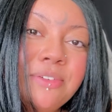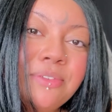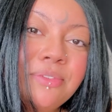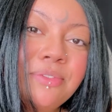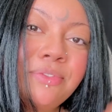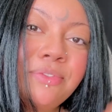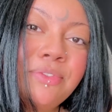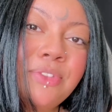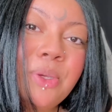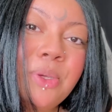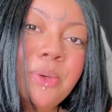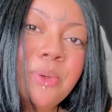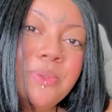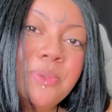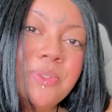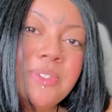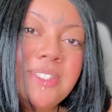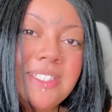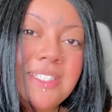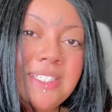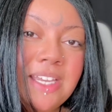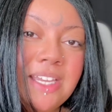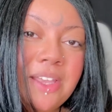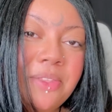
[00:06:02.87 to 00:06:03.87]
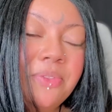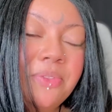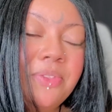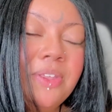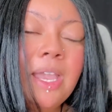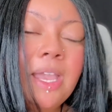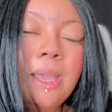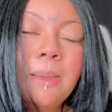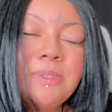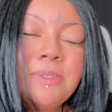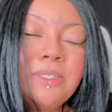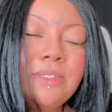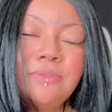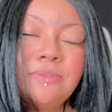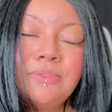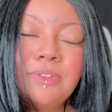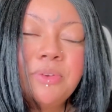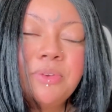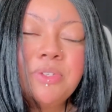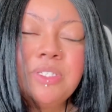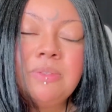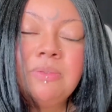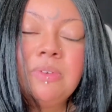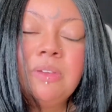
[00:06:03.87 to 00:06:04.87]
of flows together, the ebbs and
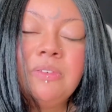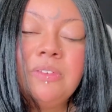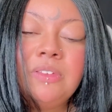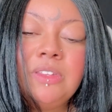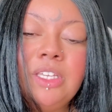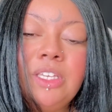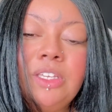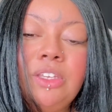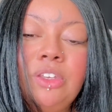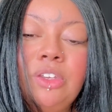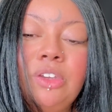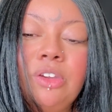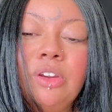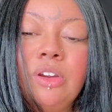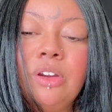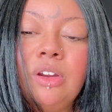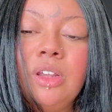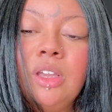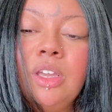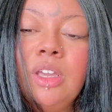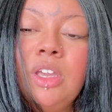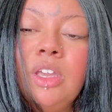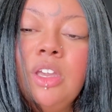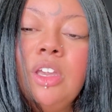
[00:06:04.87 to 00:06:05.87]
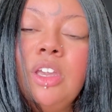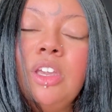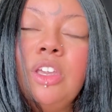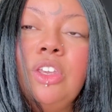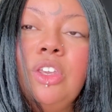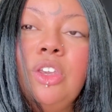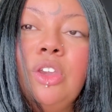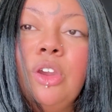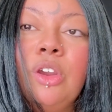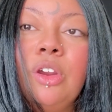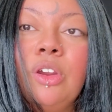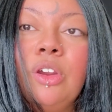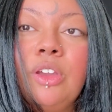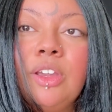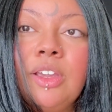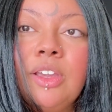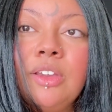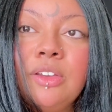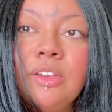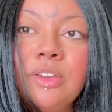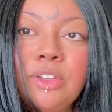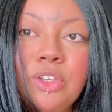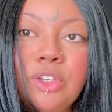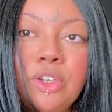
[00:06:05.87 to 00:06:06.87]
flows of everything. Your
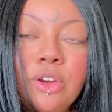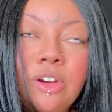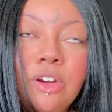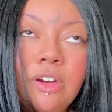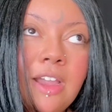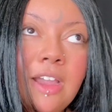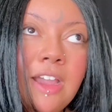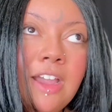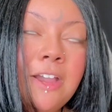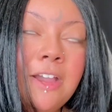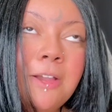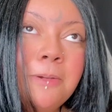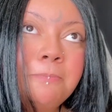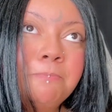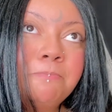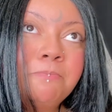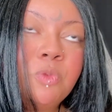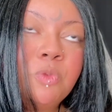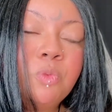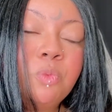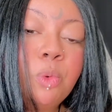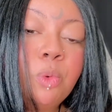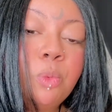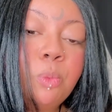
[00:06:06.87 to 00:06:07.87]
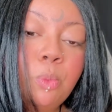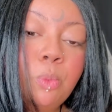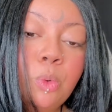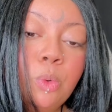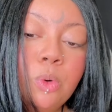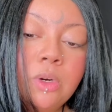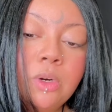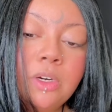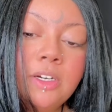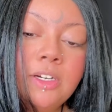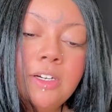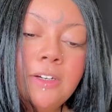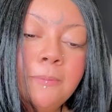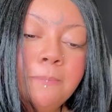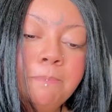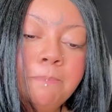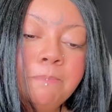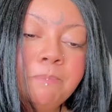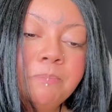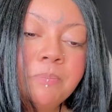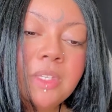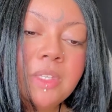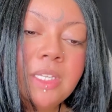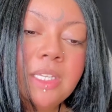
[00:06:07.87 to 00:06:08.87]
reward
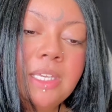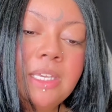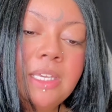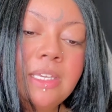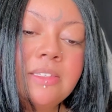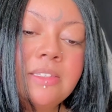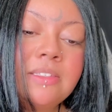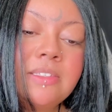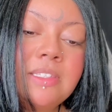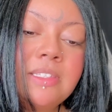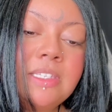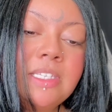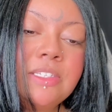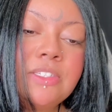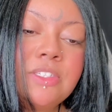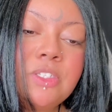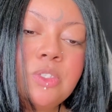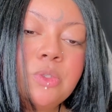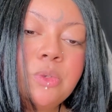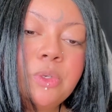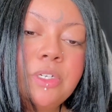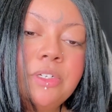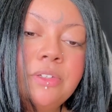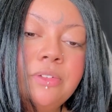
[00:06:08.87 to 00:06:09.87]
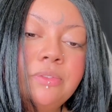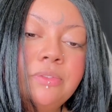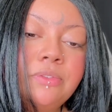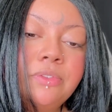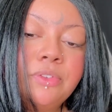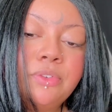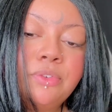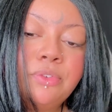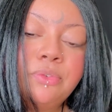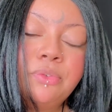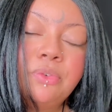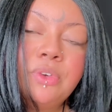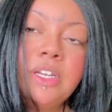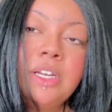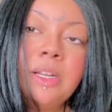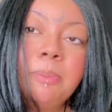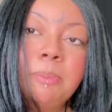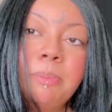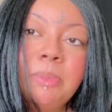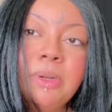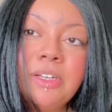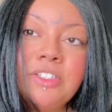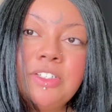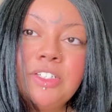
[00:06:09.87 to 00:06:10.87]
is this sort of
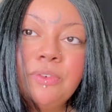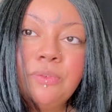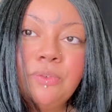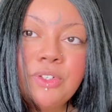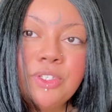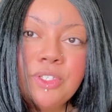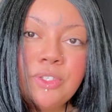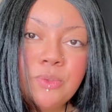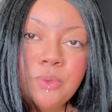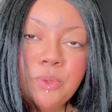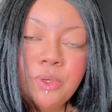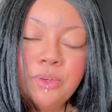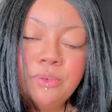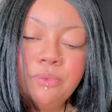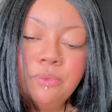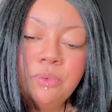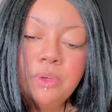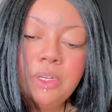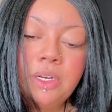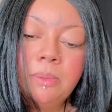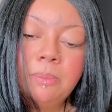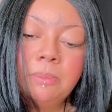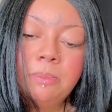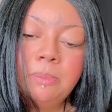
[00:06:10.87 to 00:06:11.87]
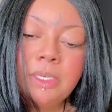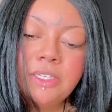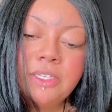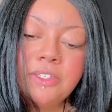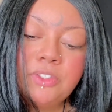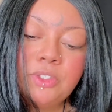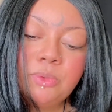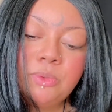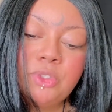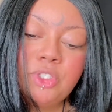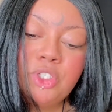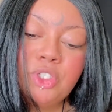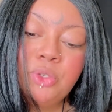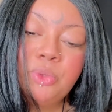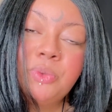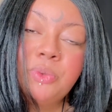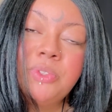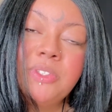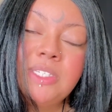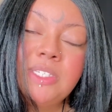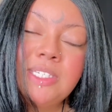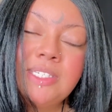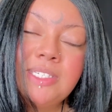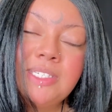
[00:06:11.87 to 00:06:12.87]
freedom, but a different sort of freedom, because you
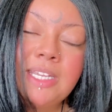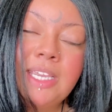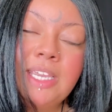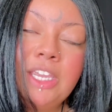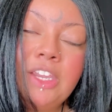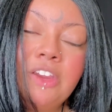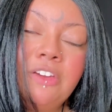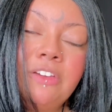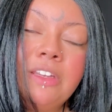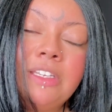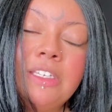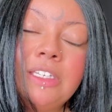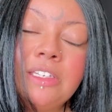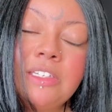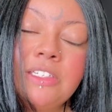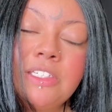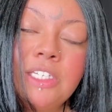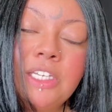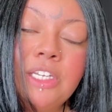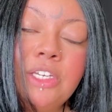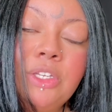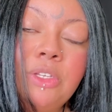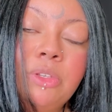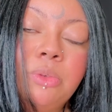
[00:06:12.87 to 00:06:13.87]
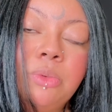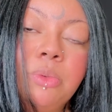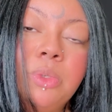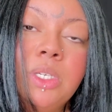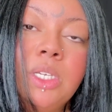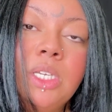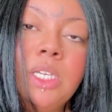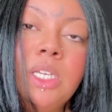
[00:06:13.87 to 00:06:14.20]
choose to stay here and continue